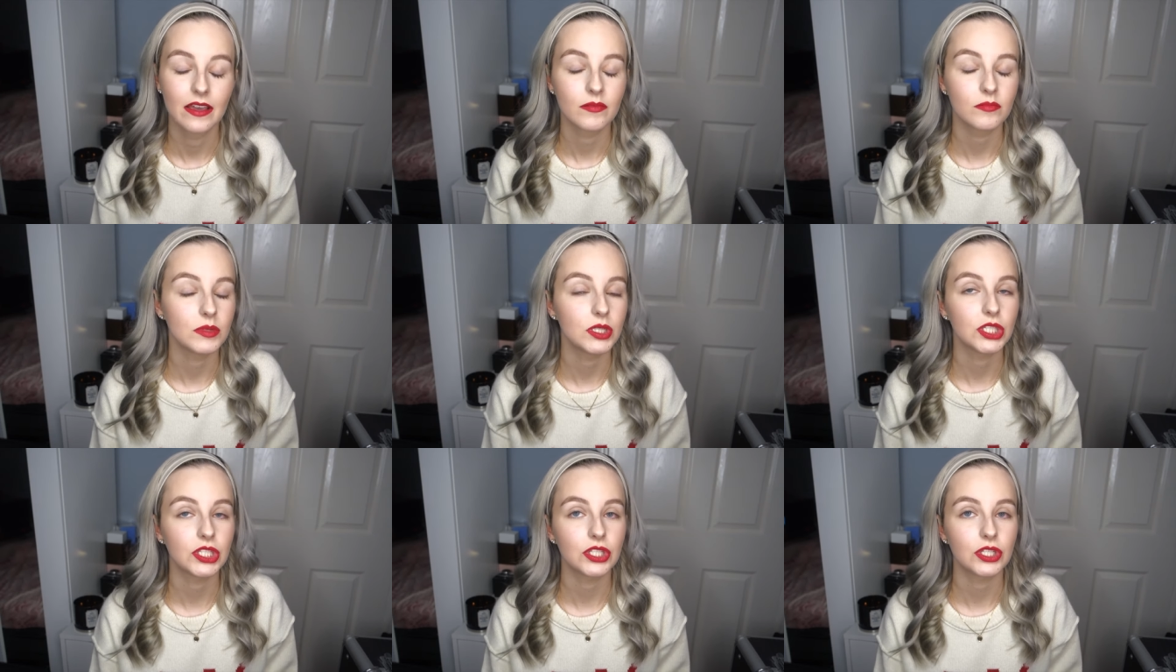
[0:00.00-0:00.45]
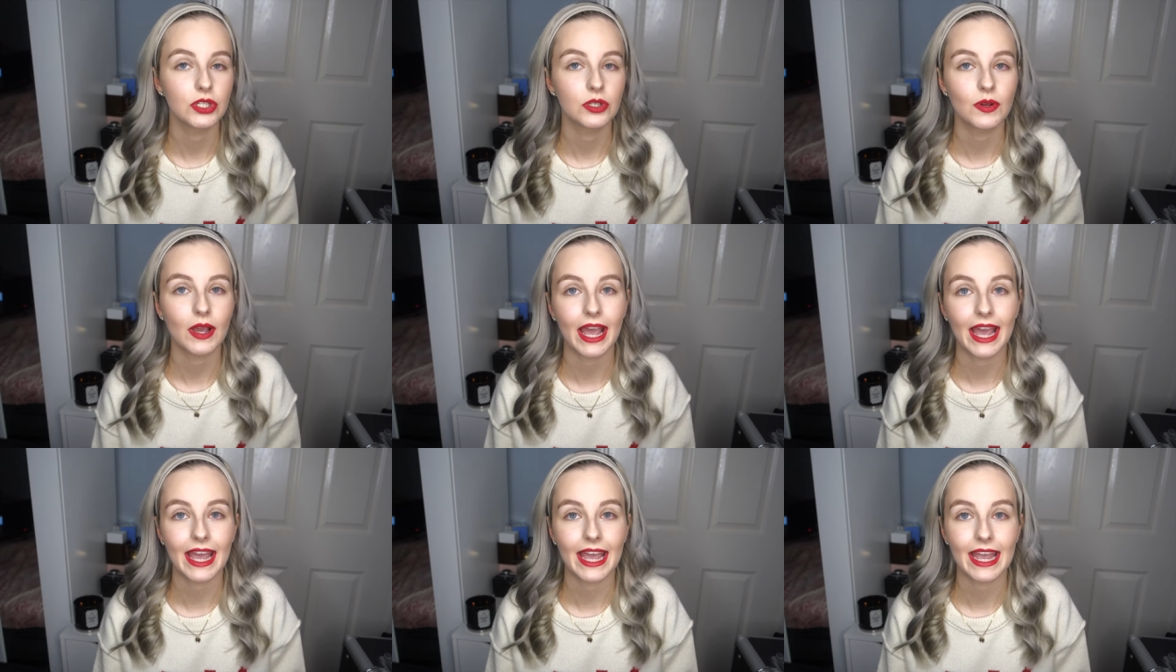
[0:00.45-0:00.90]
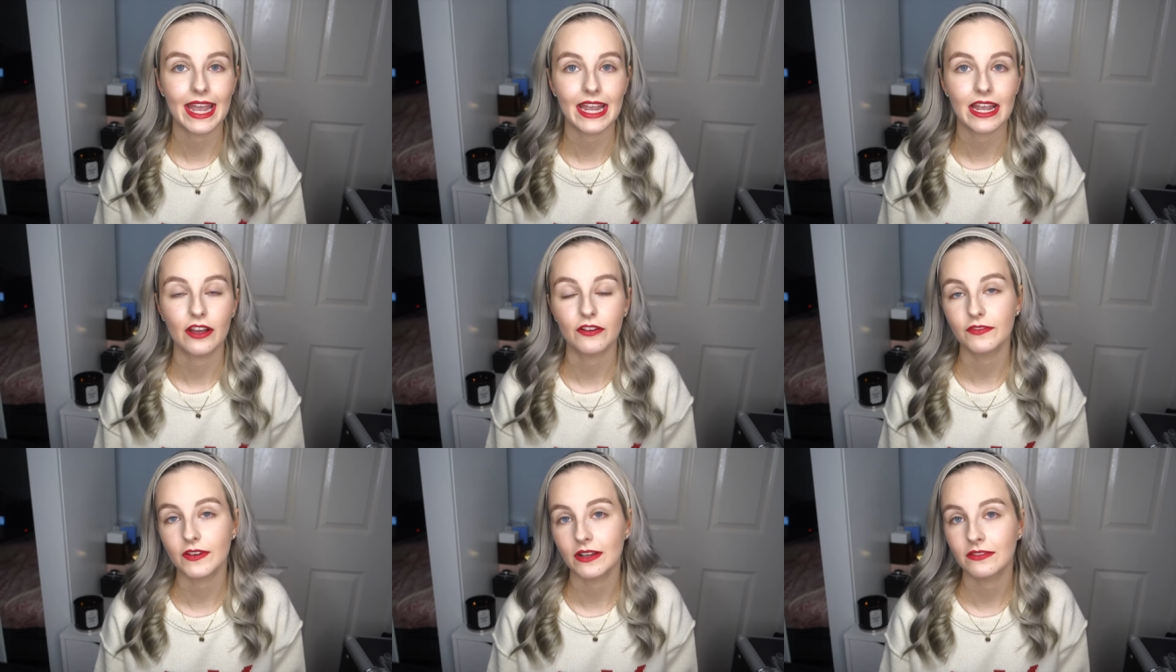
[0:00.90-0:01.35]
me do
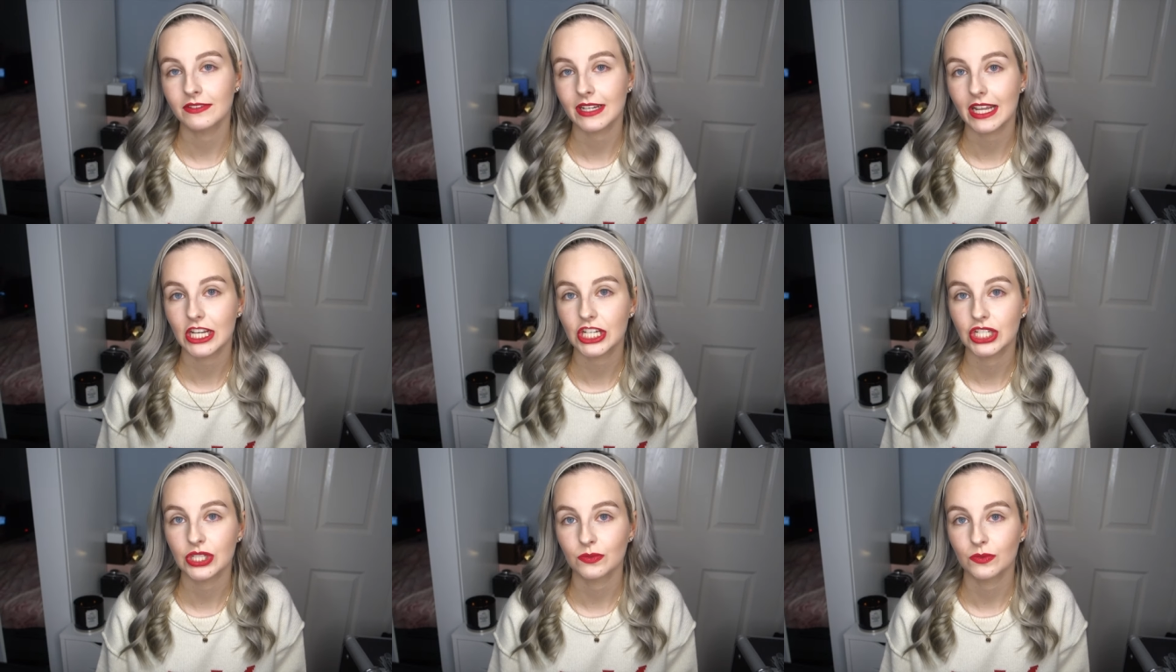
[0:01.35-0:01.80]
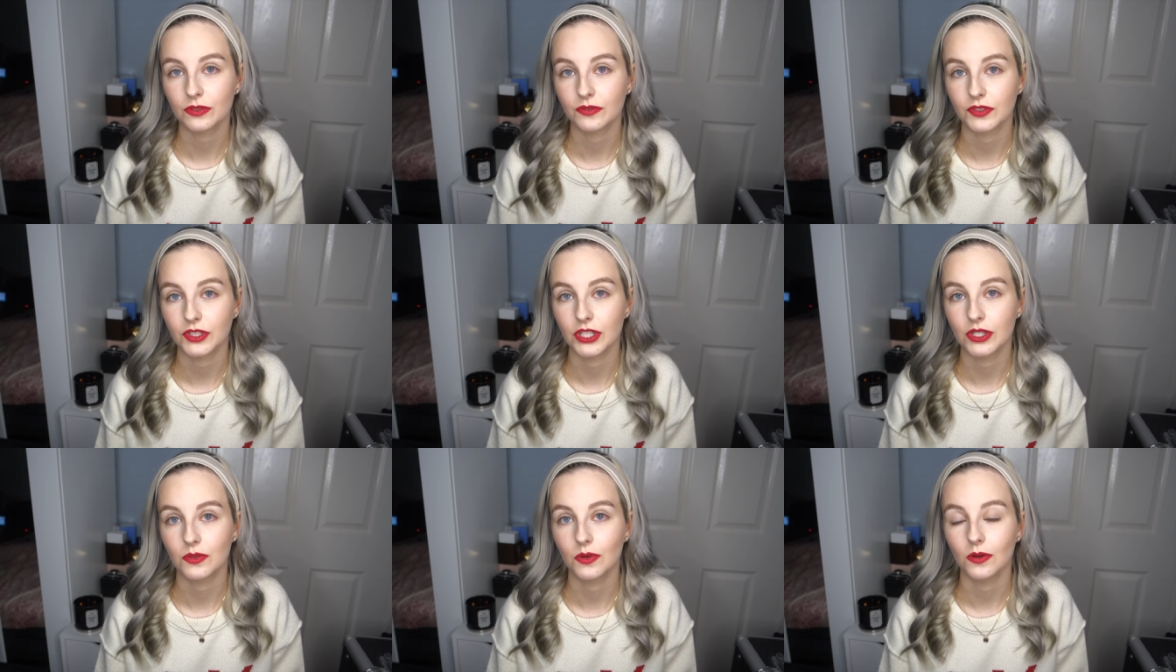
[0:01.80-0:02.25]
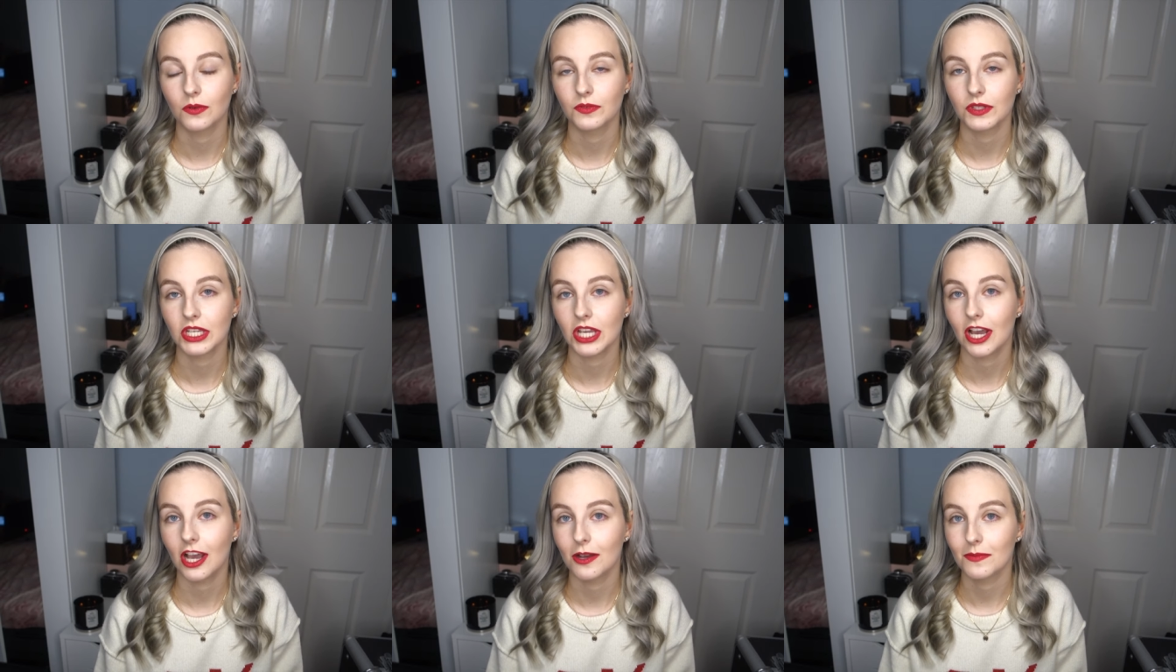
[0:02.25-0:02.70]
a foundation review of
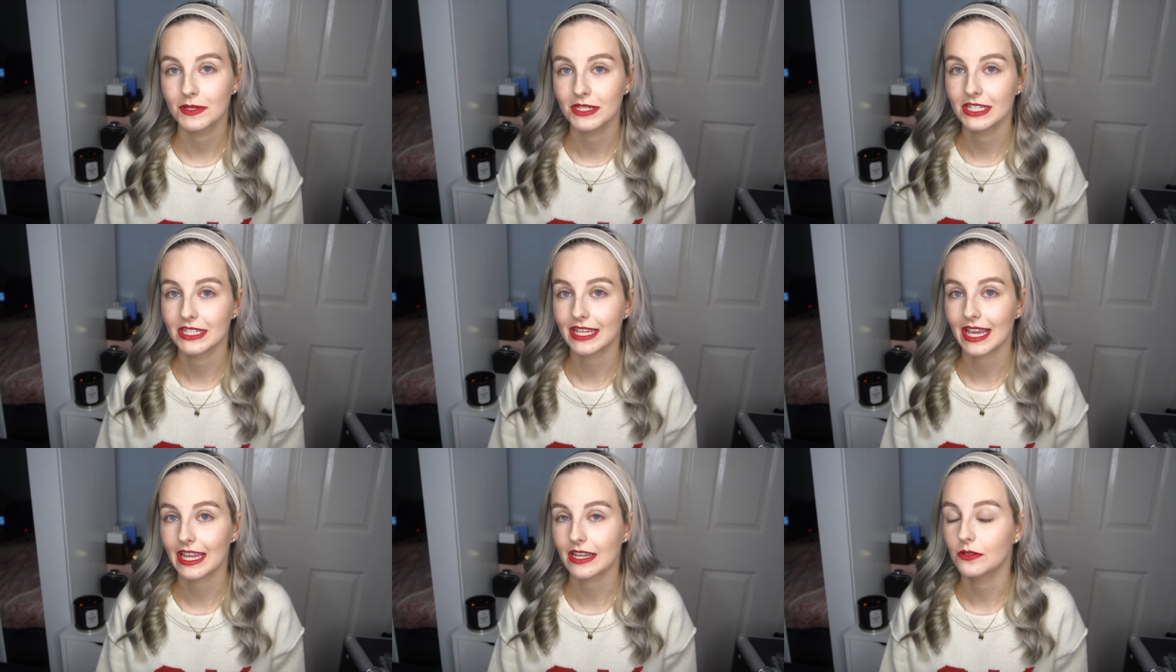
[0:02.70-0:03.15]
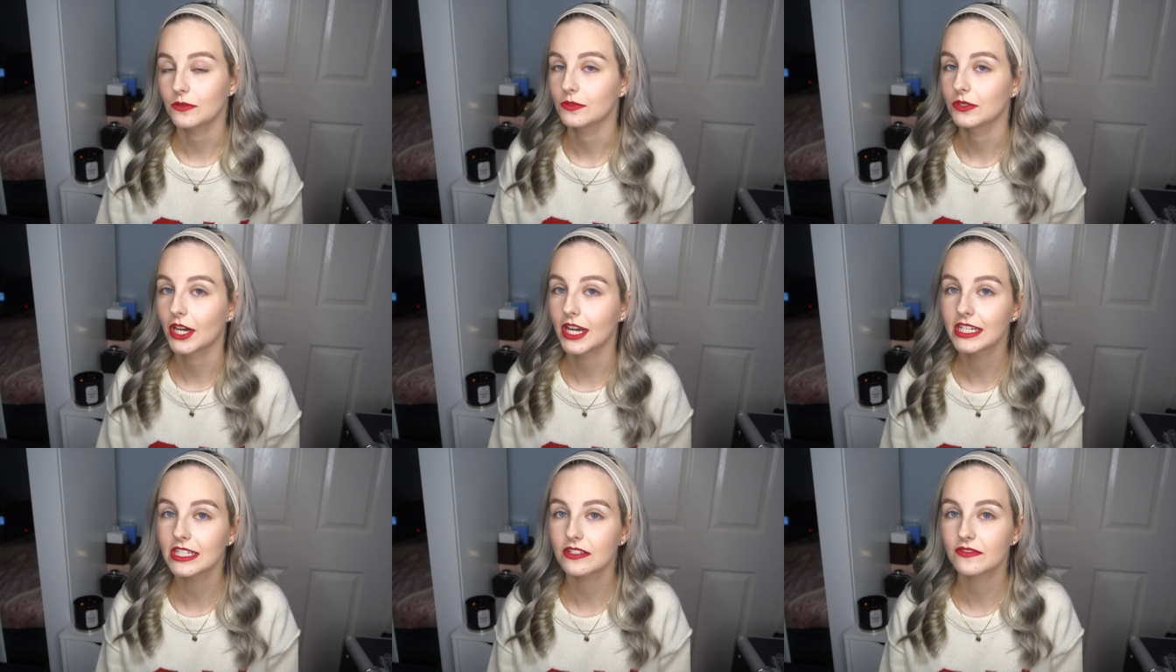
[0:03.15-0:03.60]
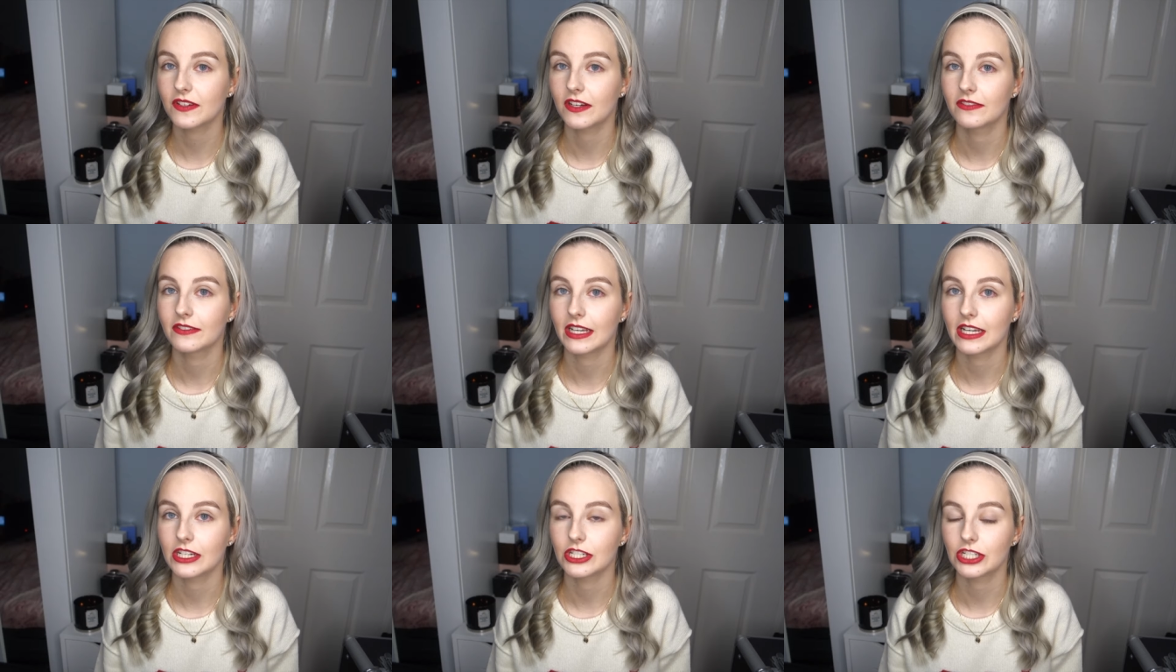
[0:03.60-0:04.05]
the Urban Decay All Nighter
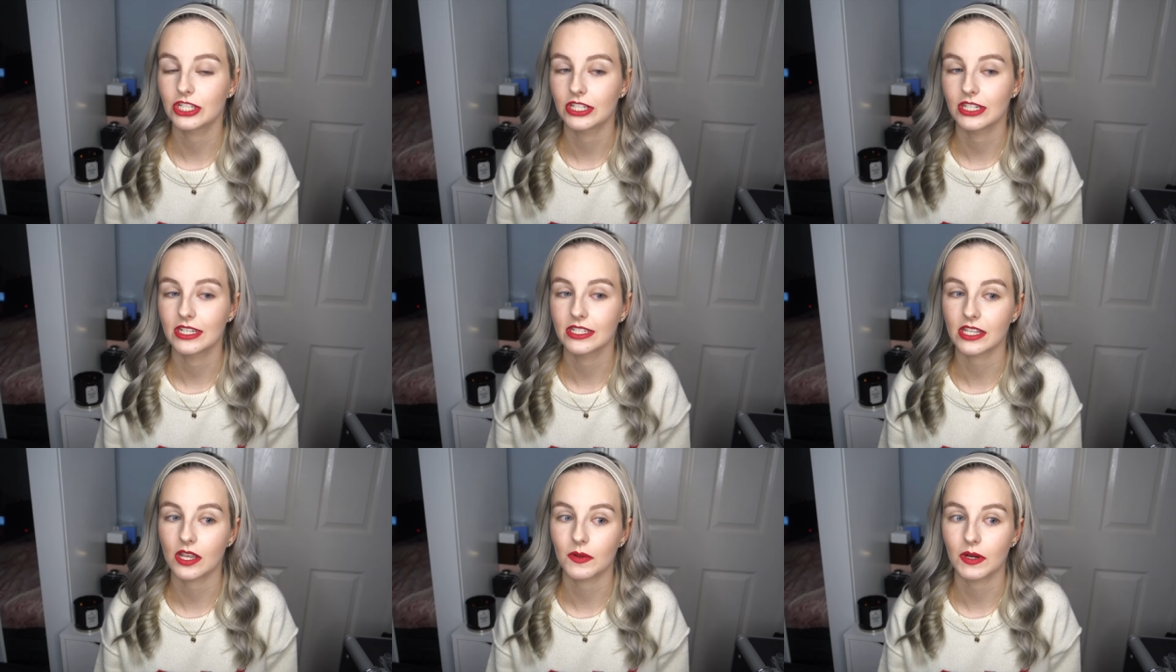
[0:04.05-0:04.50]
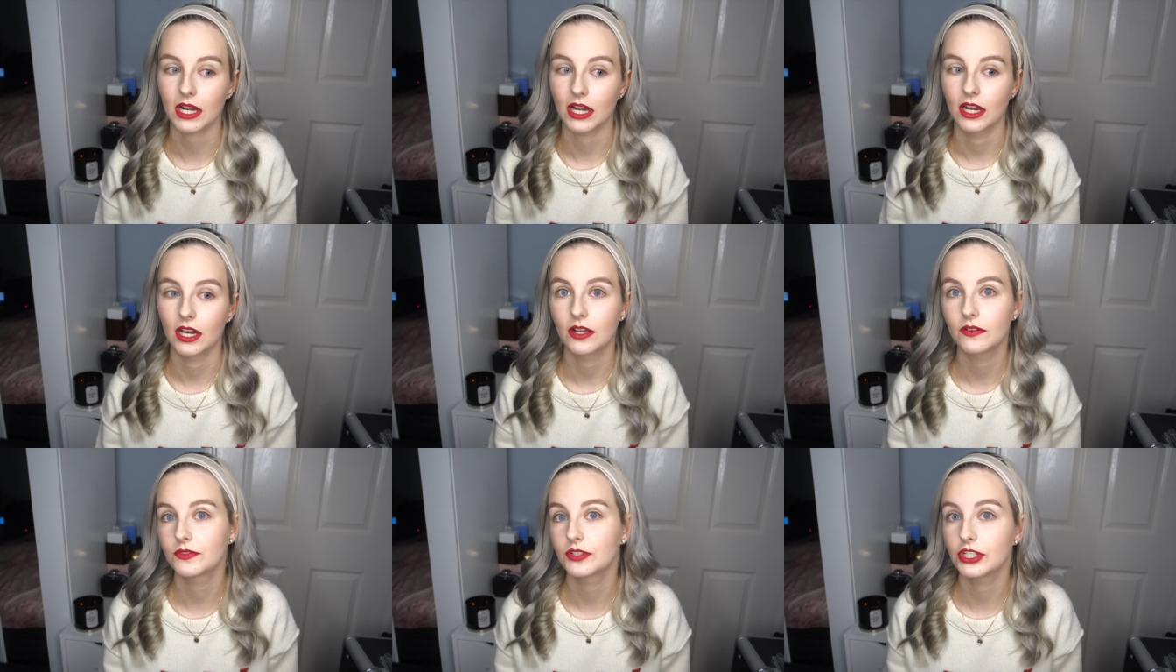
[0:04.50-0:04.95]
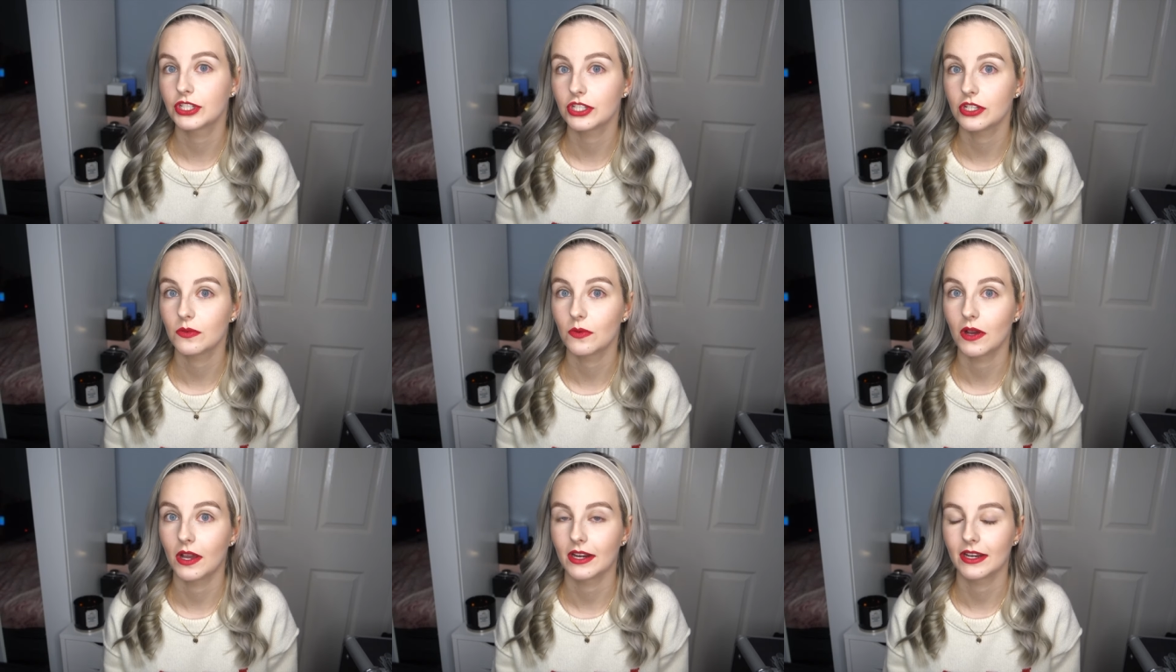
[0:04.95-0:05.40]
foundation, as I would love to
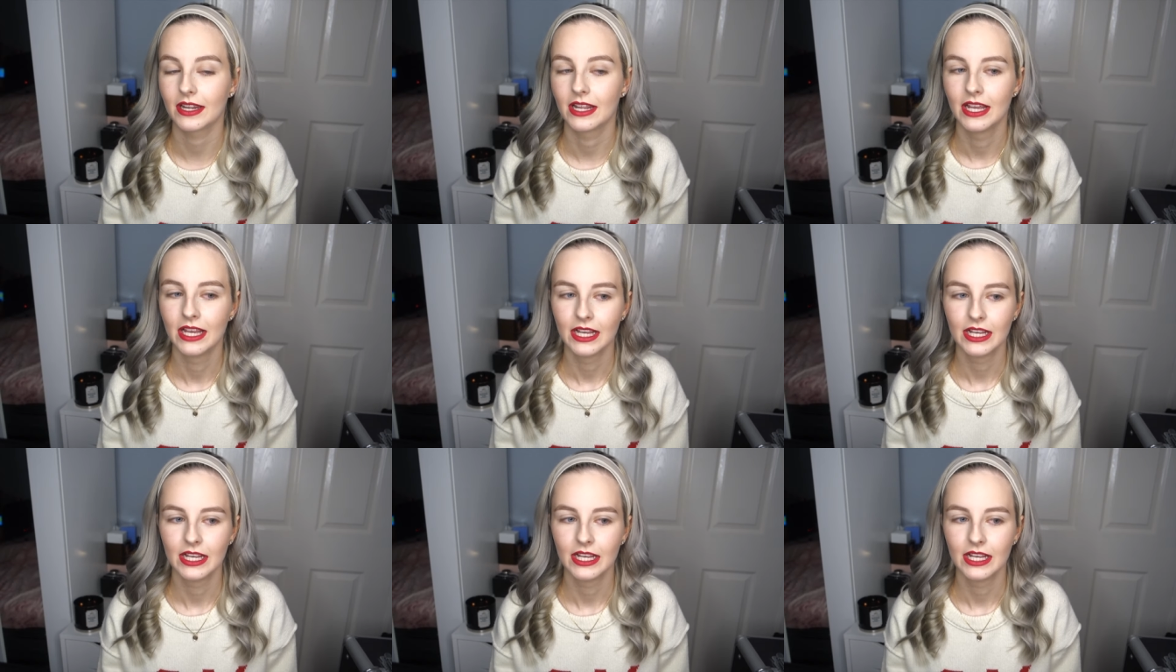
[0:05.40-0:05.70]
do one.